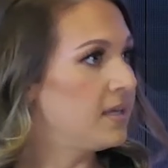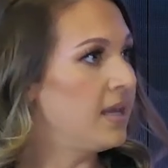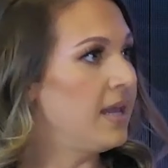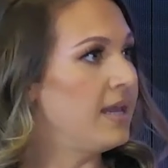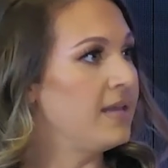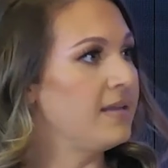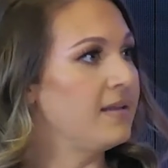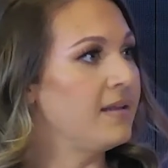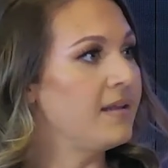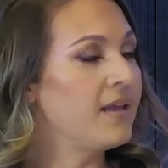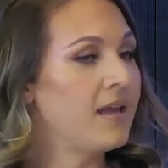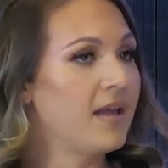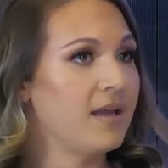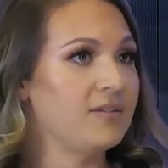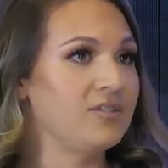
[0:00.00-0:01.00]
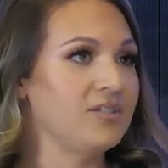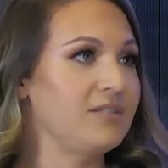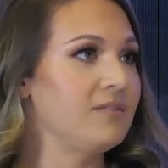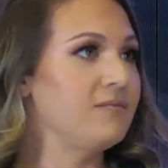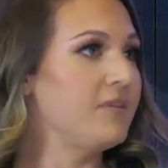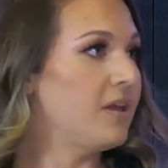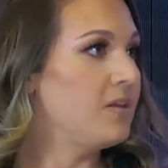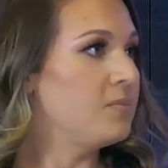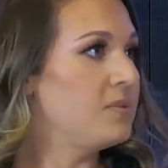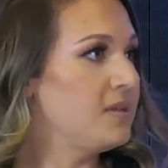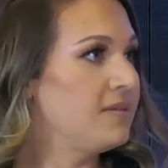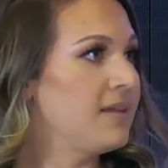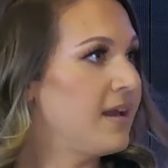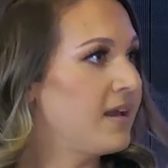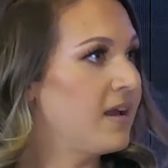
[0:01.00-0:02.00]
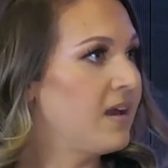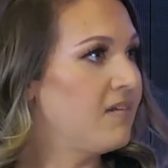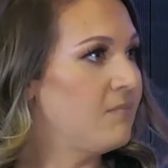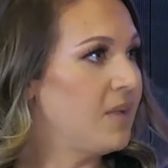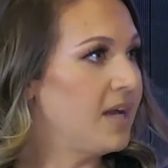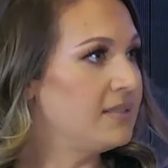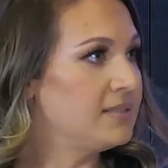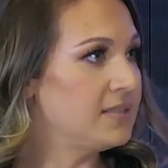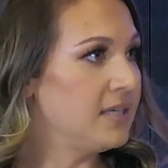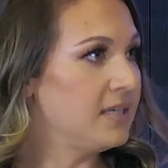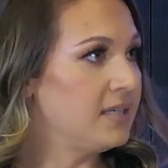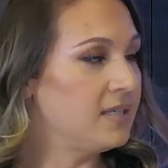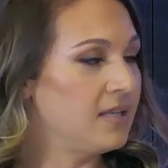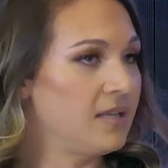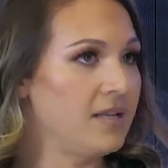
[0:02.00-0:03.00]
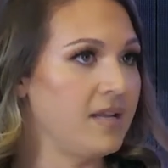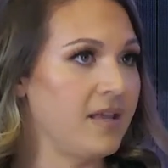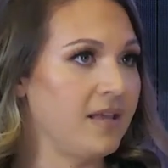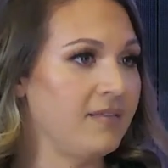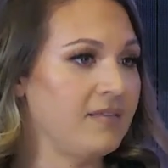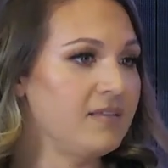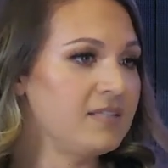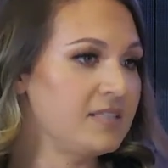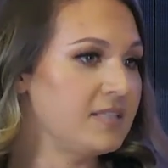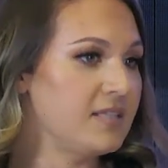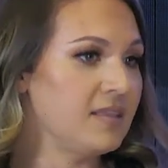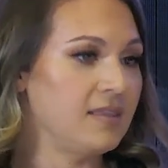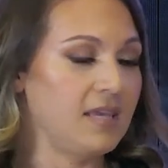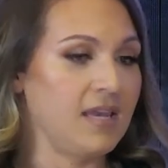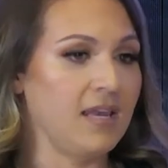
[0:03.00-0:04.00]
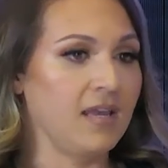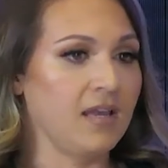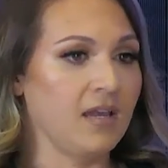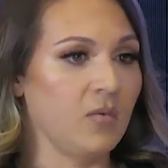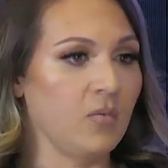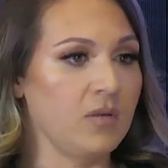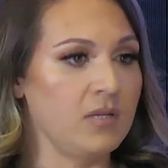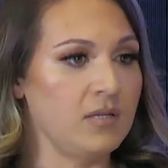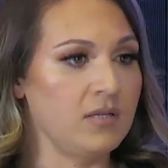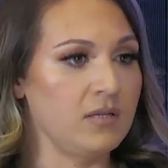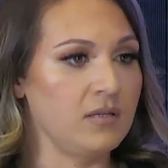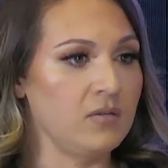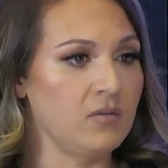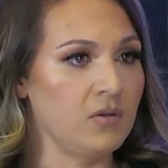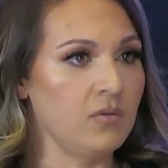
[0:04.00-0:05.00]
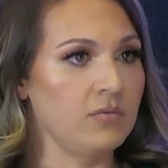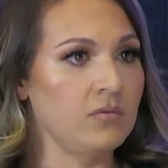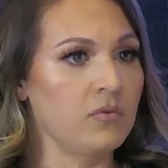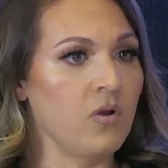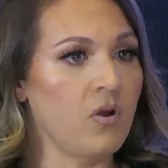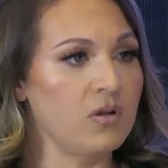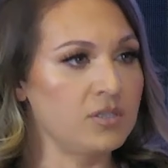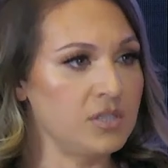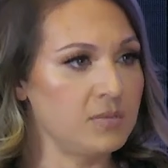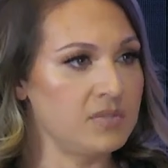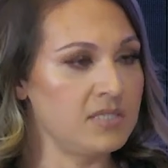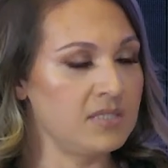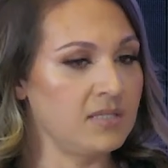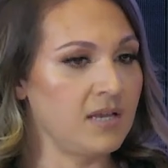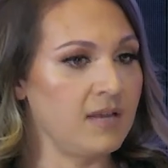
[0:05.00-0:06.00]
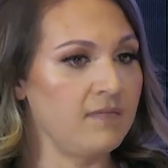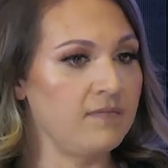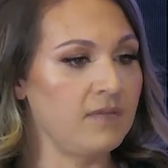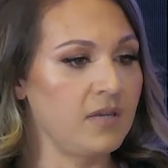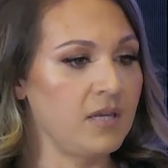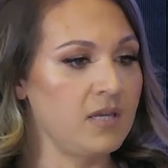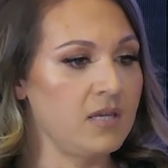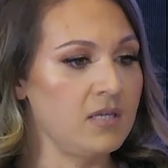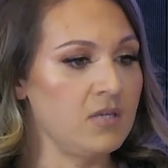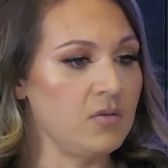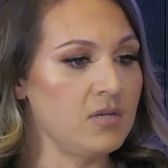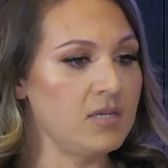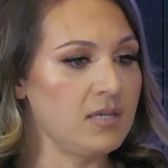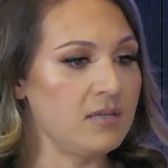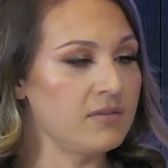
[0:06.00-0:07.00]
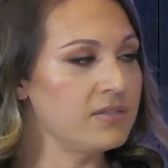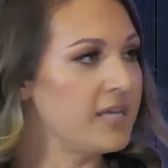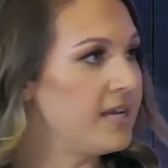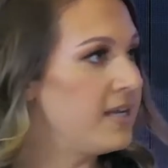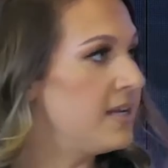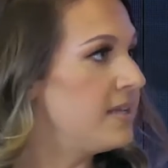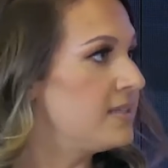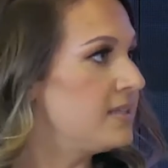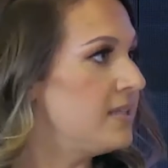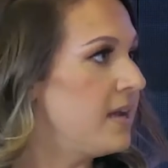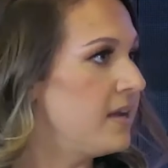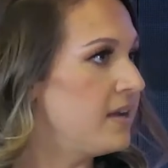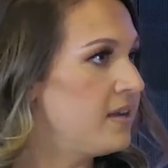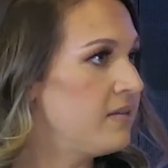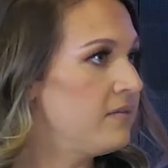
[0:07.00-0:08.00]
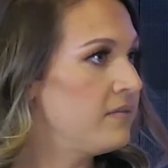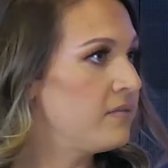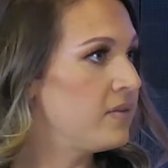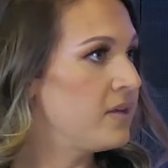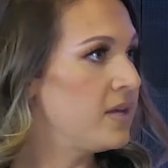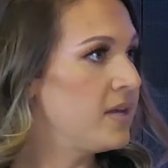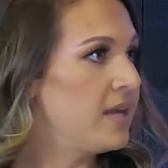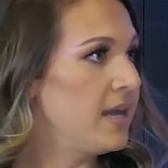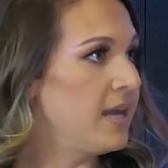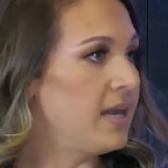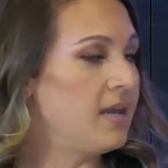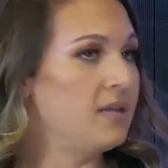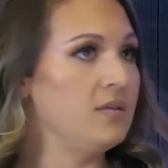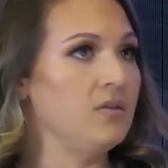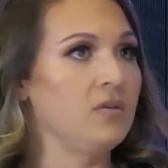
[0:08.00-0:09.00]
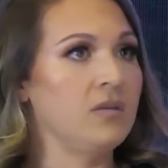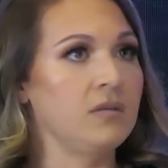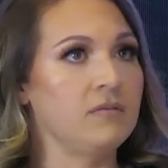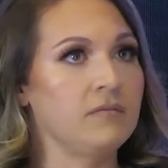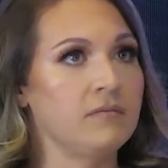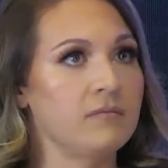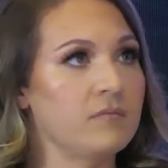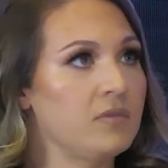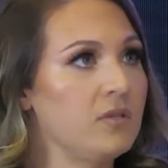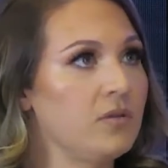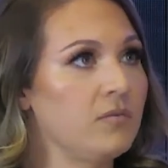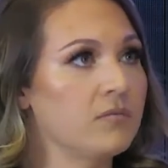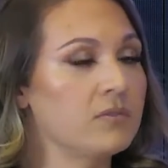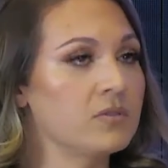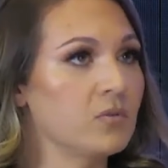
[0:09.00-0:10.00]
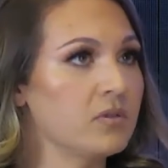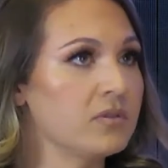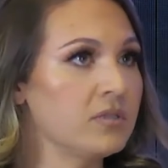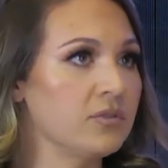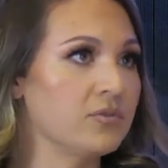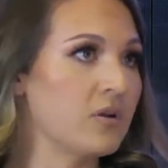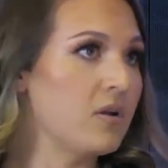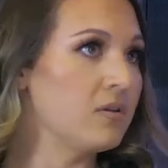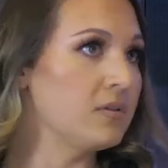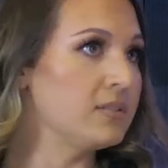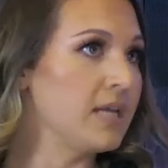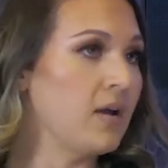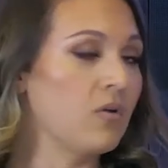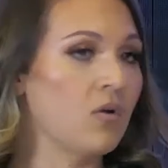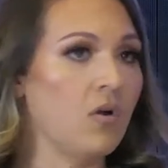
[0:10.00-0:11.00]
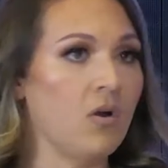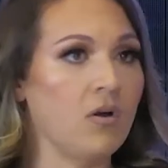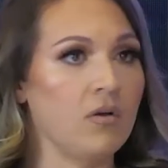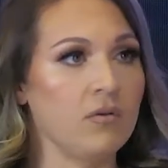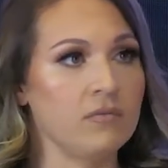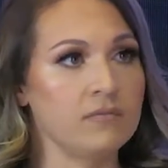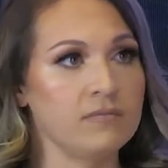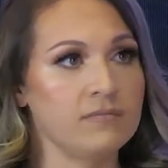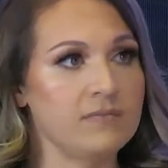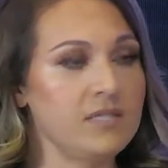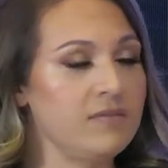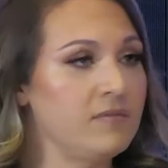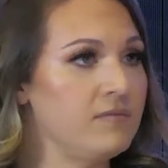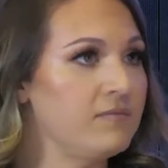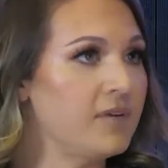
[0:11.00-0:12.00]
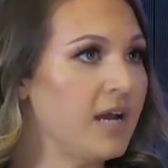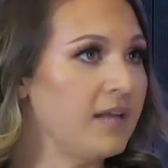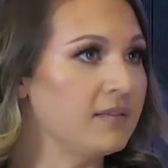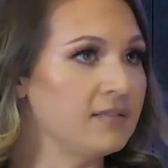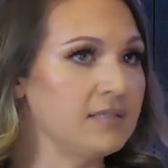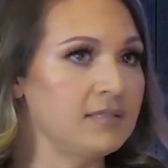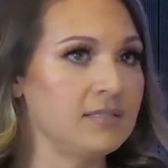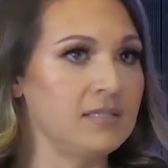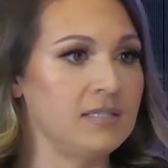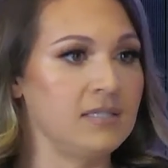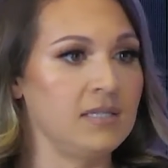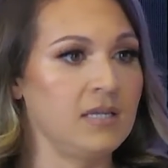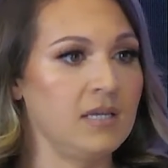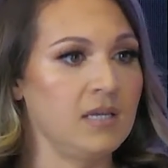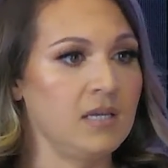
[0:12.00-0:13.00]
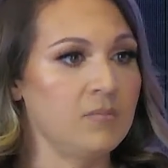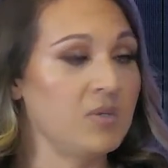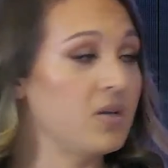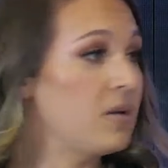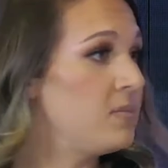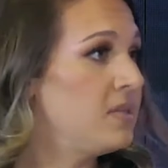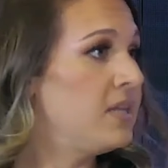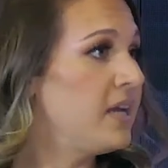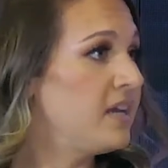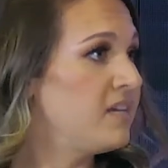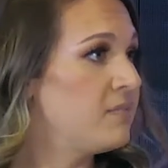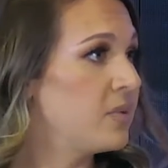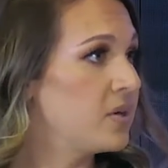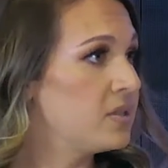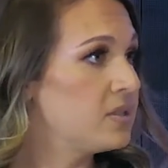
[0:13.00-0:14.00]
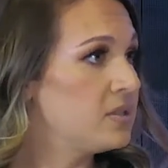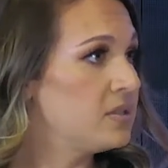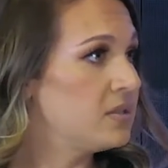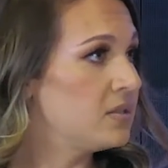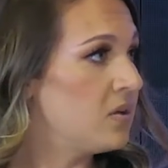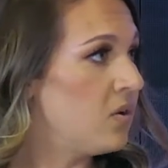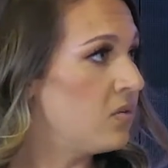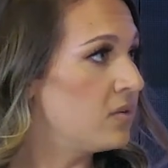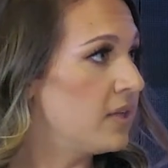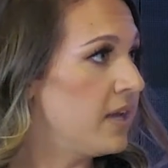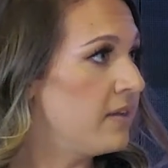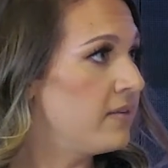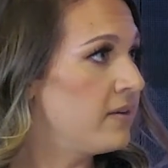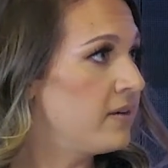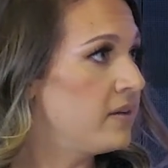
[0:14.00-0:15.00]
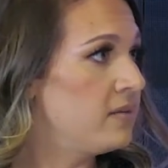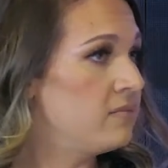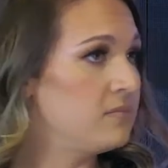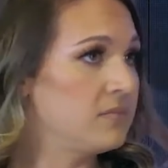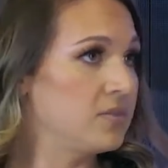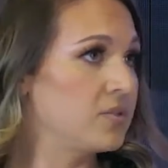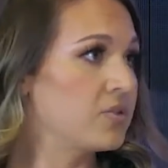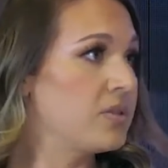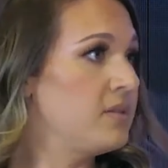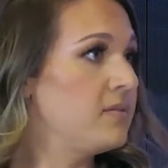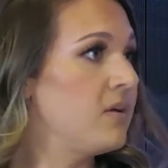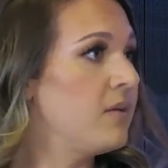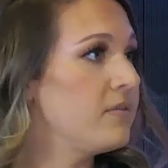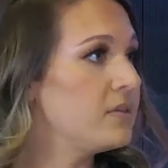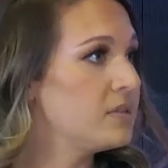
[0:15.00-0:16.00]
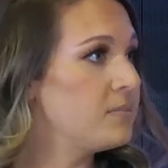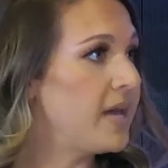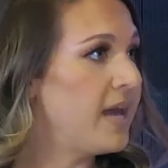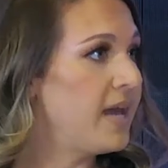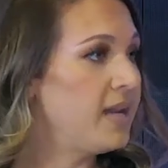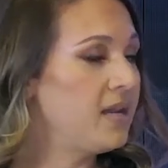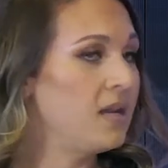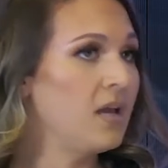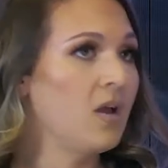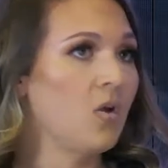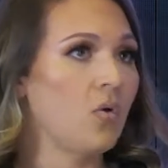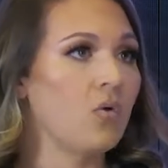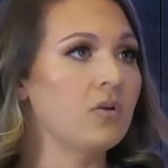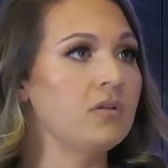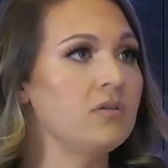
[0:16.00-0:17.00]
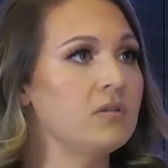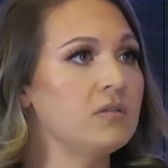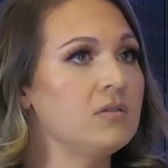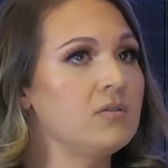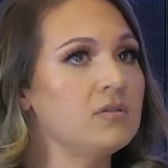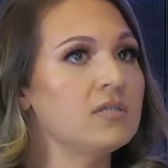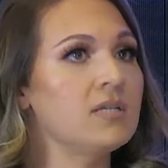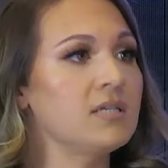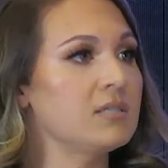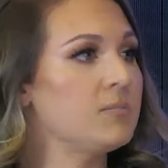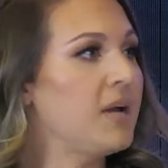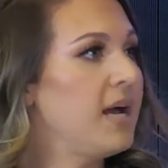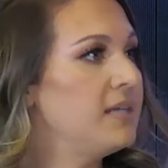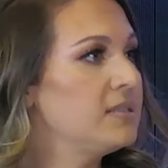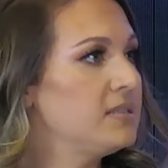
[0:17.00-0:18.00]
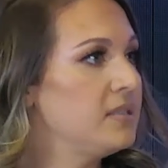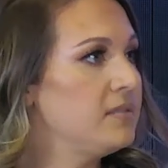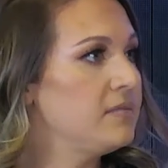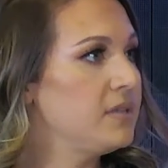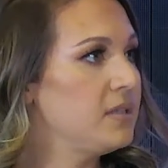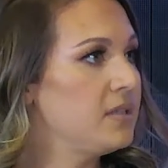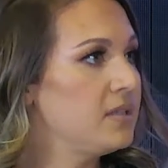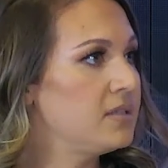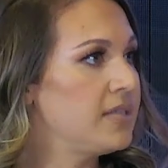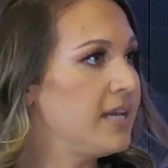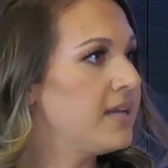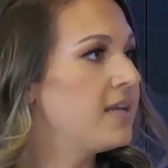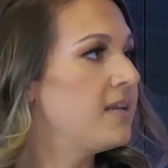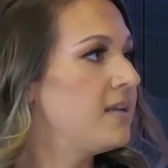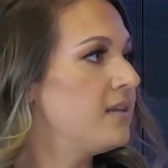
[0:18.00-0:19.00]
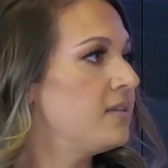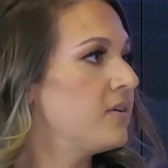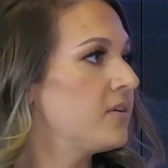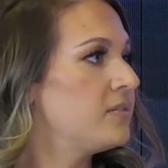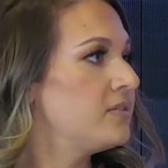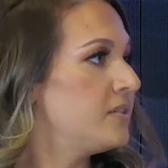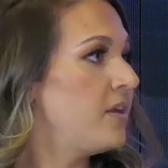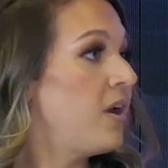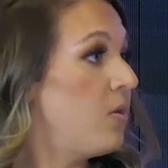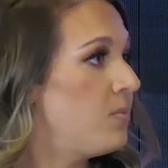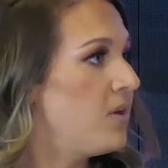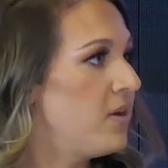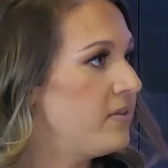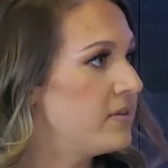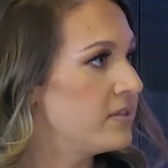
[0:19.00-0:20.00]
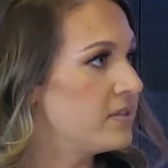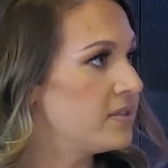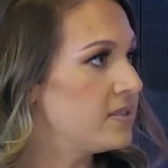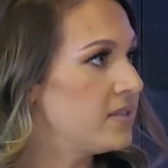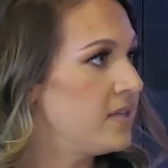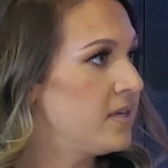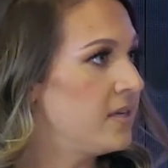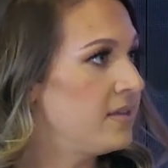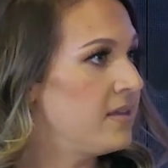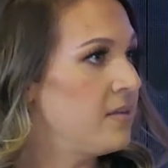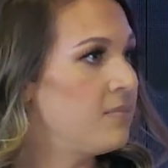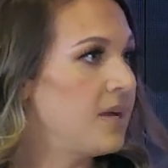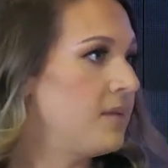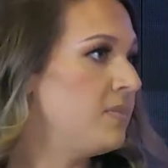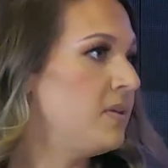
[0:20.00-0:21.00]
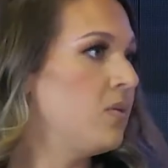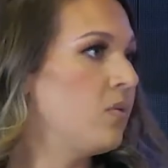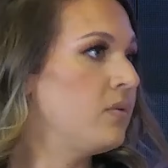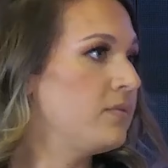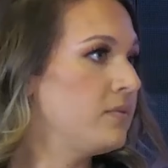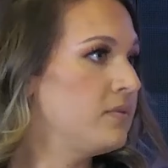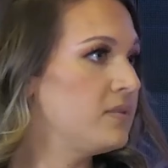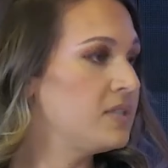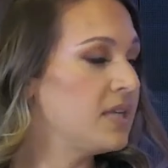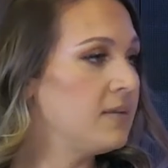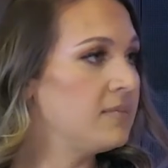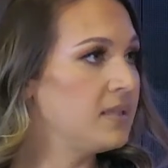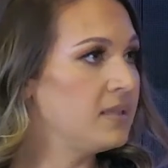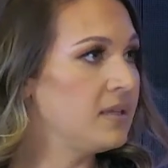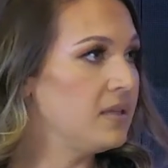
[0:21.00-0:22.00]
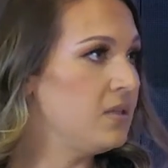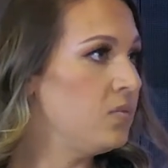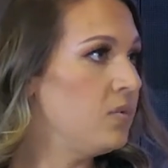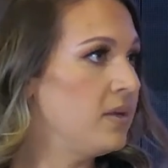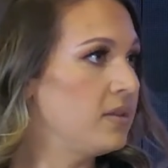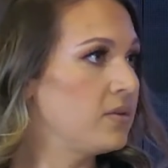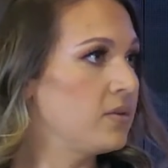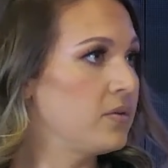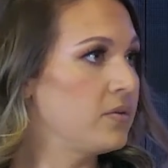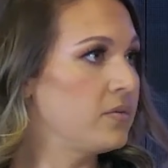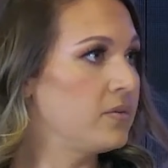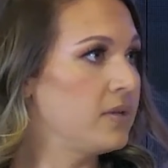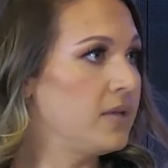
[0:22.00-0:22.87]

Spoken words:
And just developing that kind of mindset. And this is the thing, when you go through hardships in life, you can either take it as a negative and you can, you know, resort to drugs, alcohol, even violence, and become a negative person altogether and treat others bad, or you can use it as a positive and take it and learn to help others that might be going through the same thing that you went through.